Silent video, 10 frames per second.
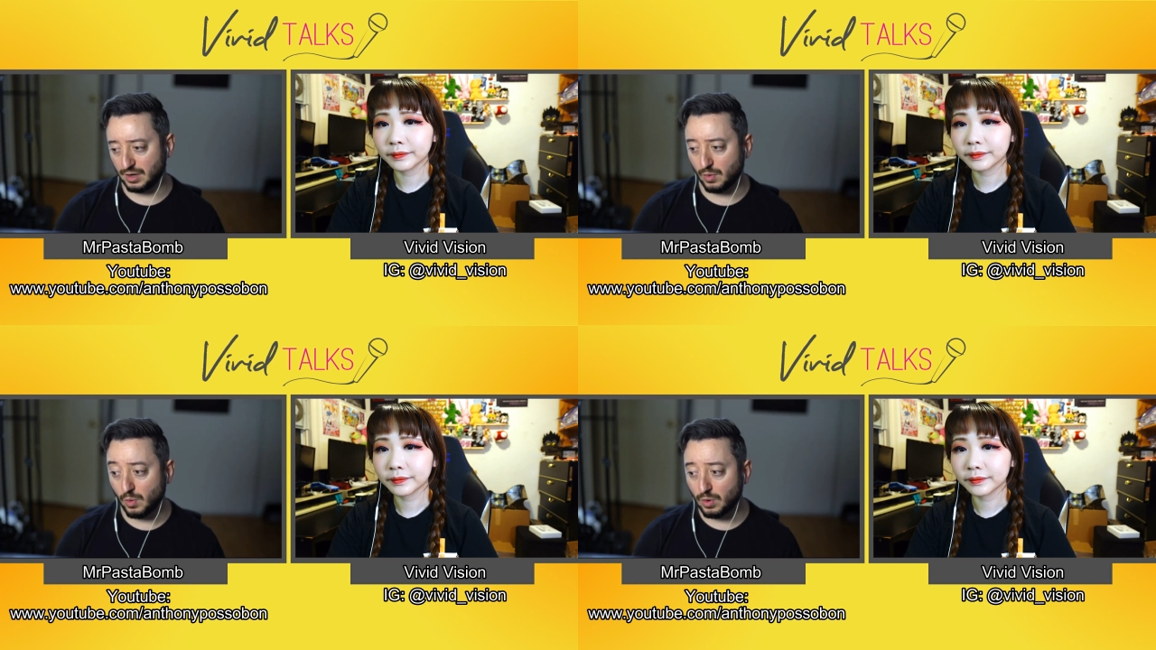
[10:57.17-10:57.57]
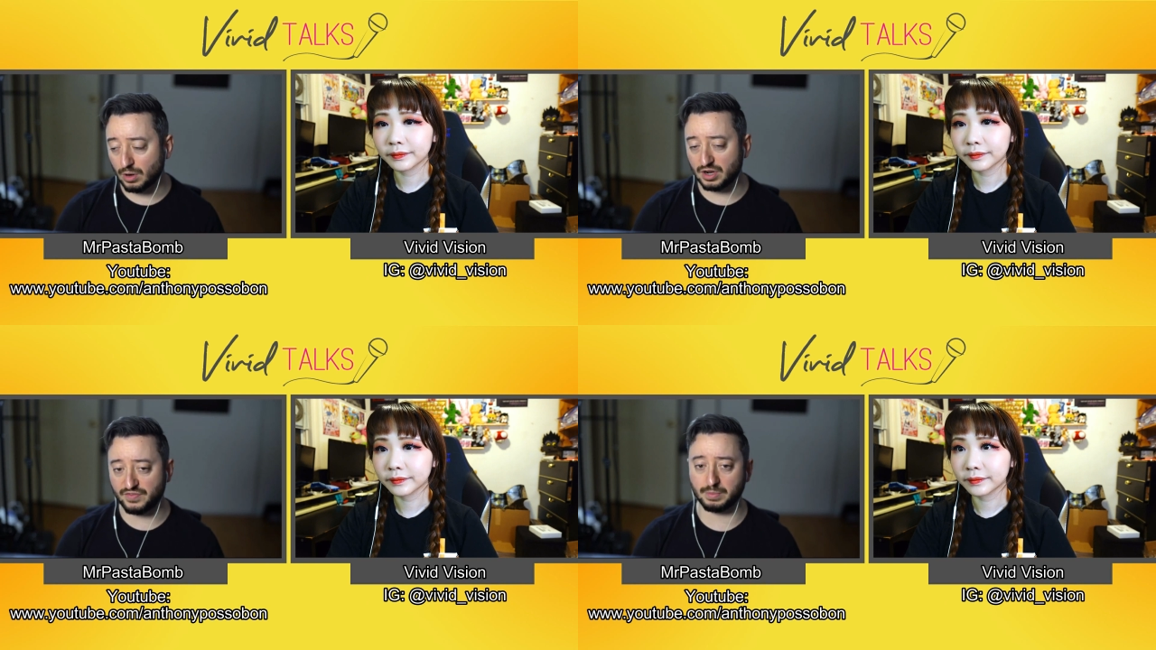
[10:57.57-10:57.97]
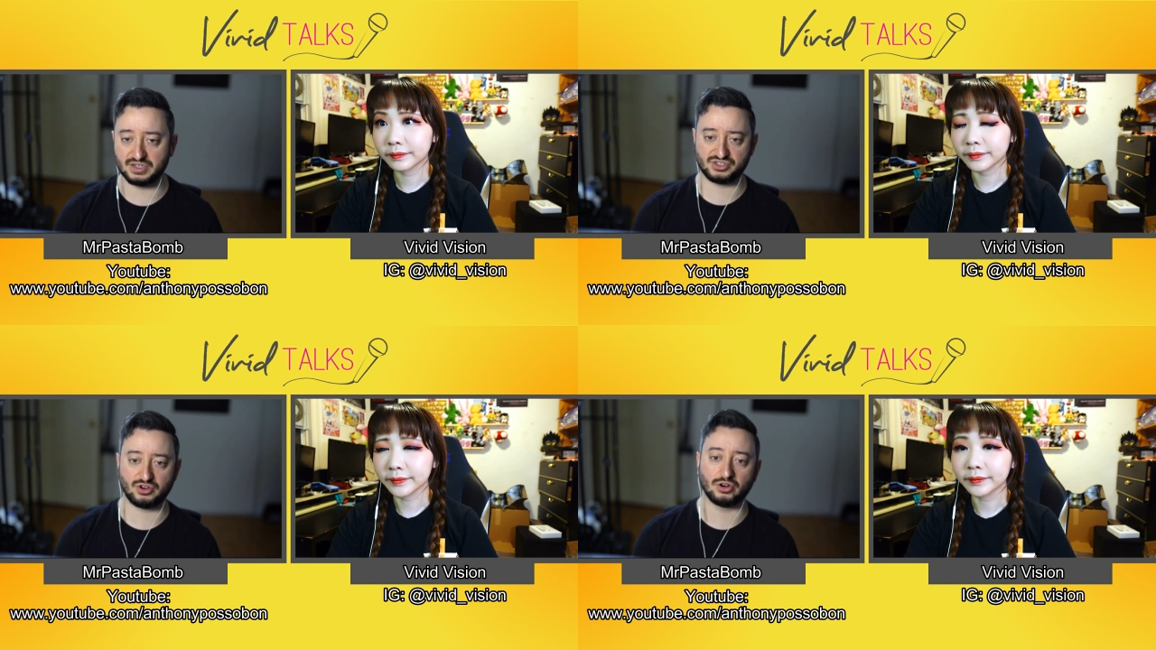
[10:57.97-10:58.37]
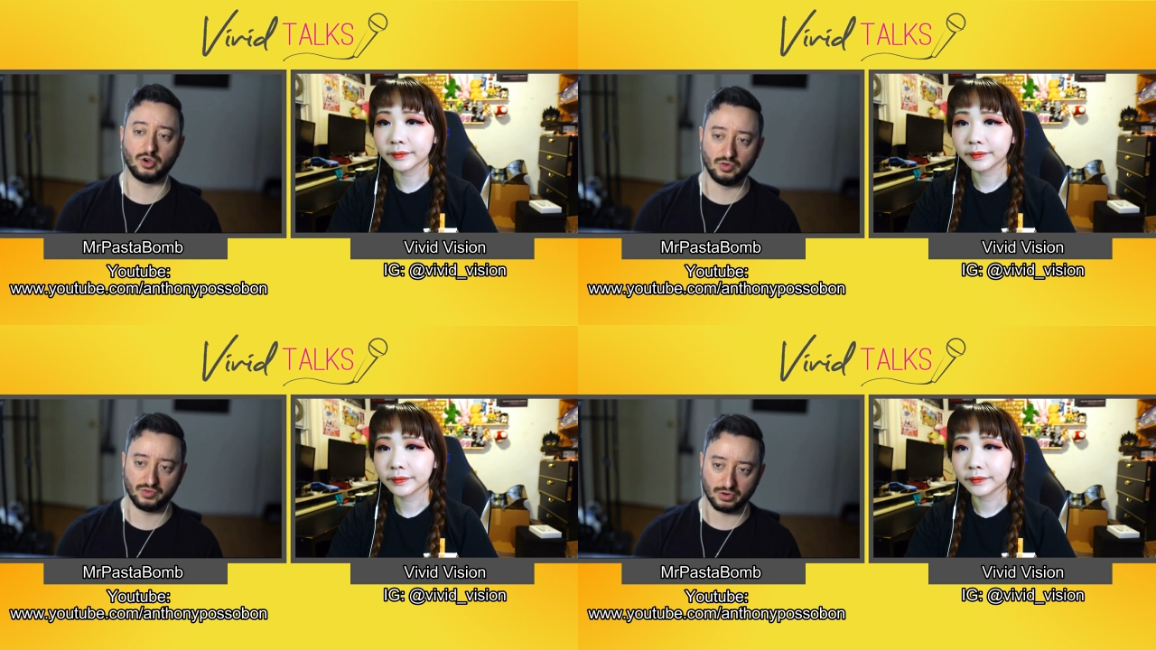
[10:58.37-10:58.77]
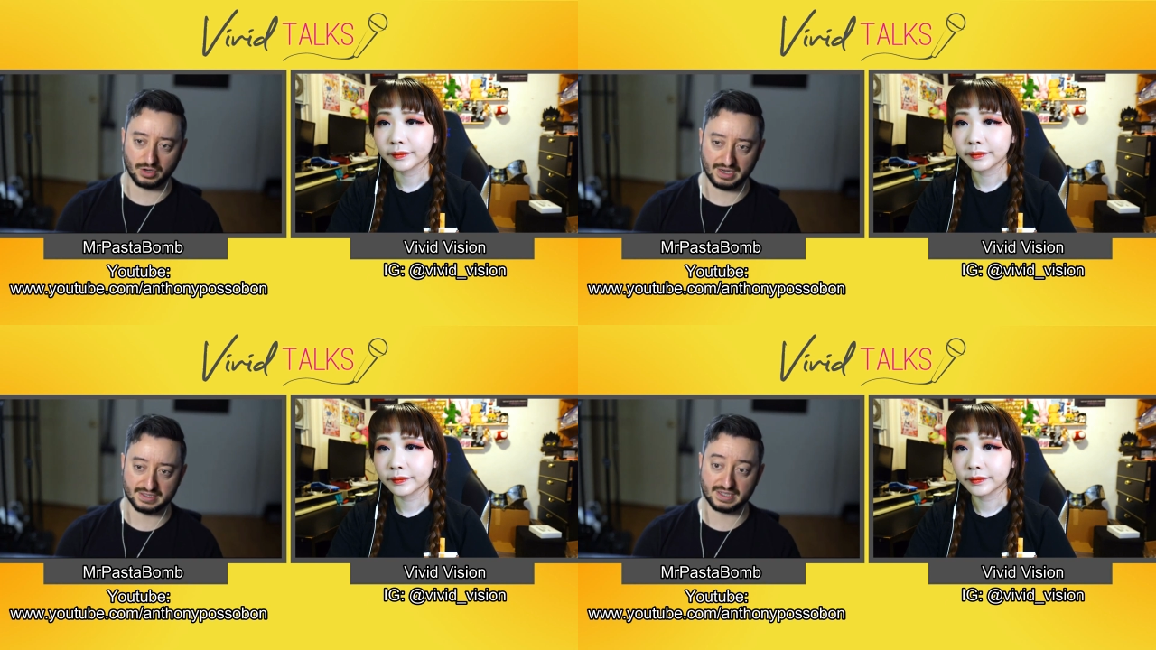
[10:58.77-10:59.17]
Speaker 1: or if I'm going to start over
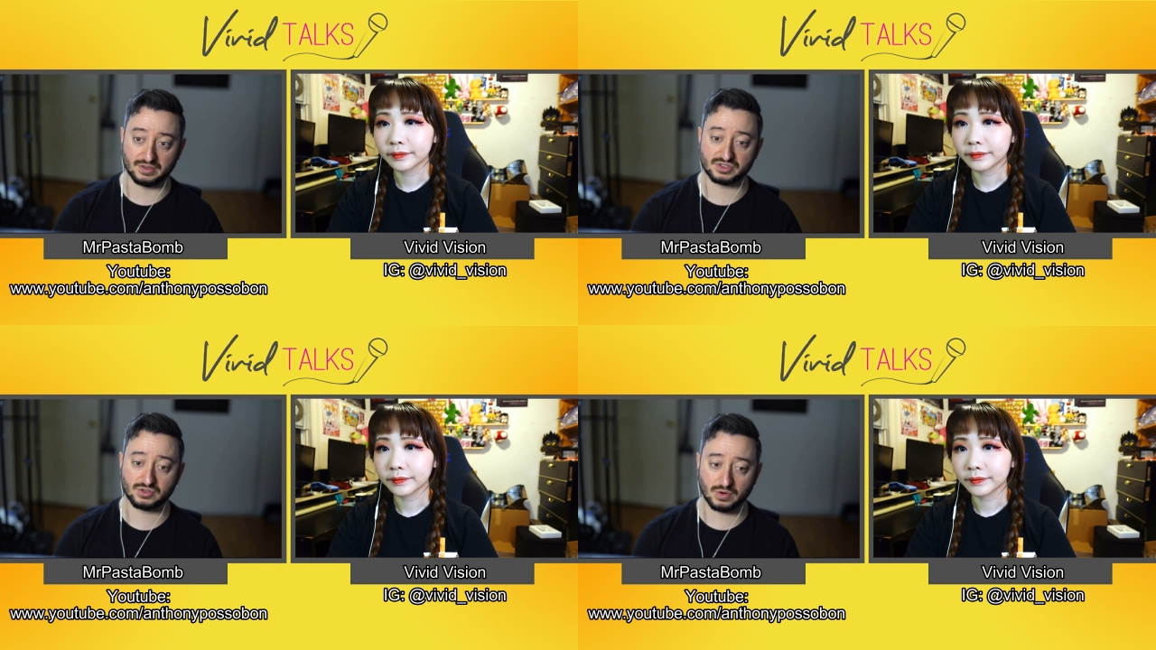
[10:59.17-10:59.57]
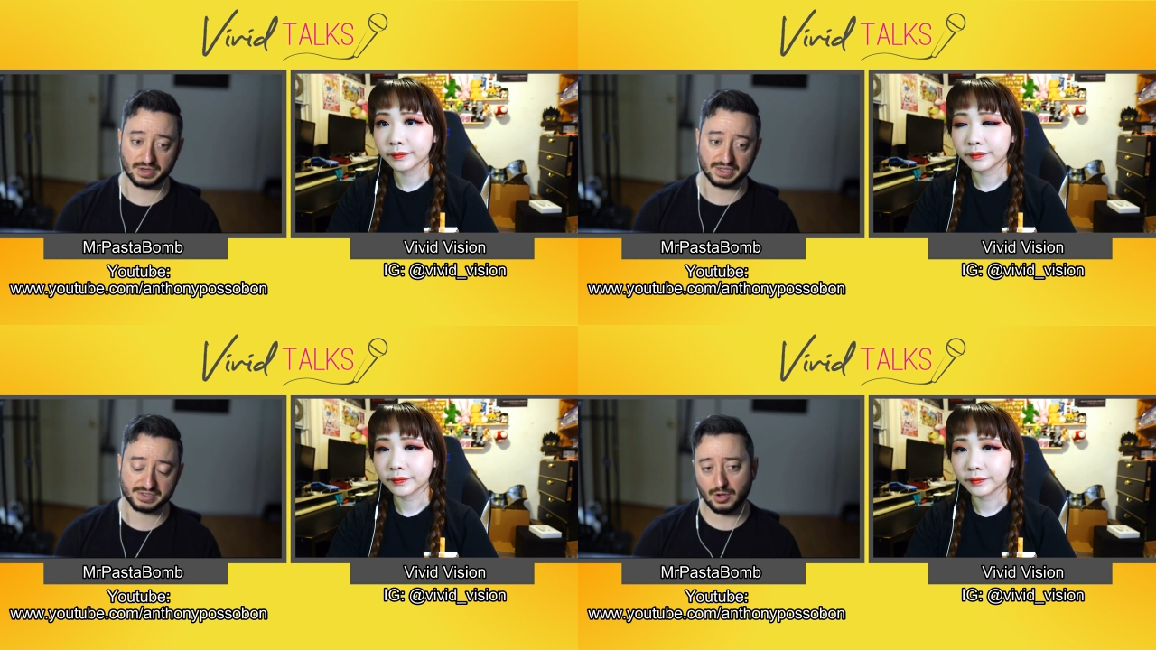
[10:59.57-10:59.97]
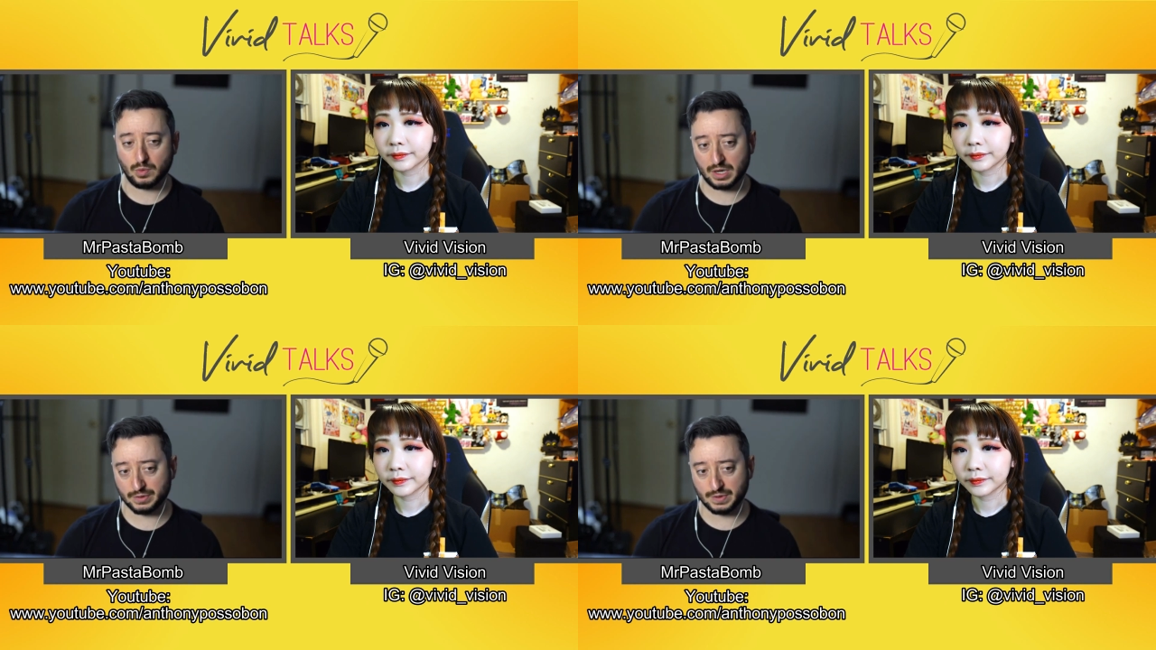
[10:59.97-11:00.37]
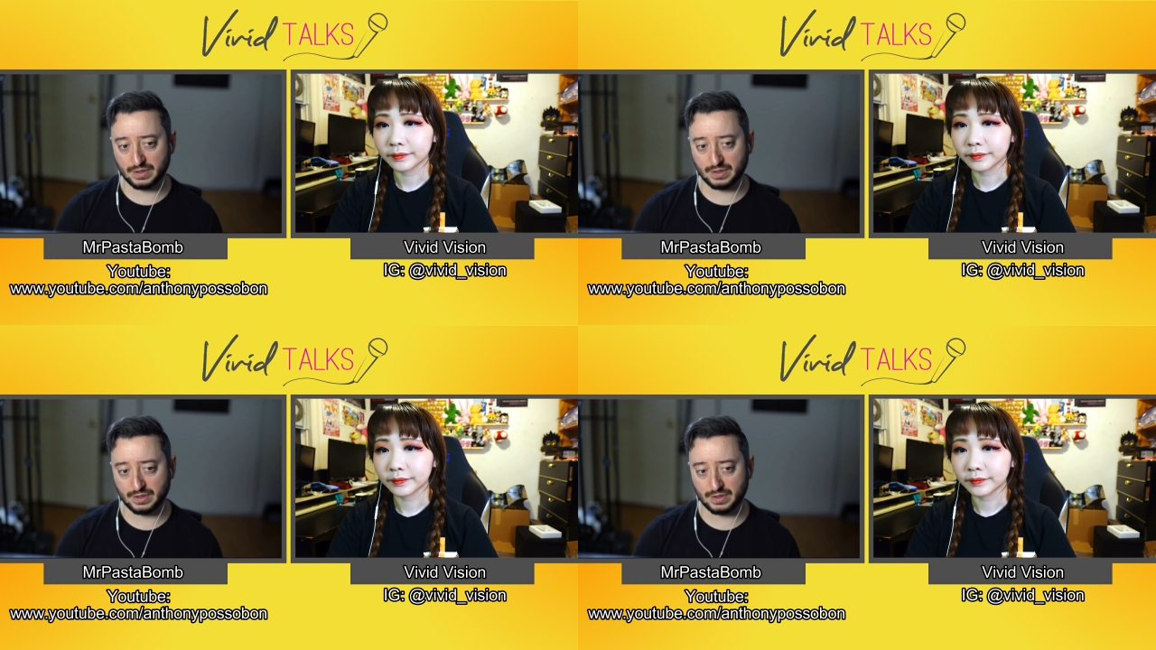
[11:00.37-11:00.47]
and tell stories, why don't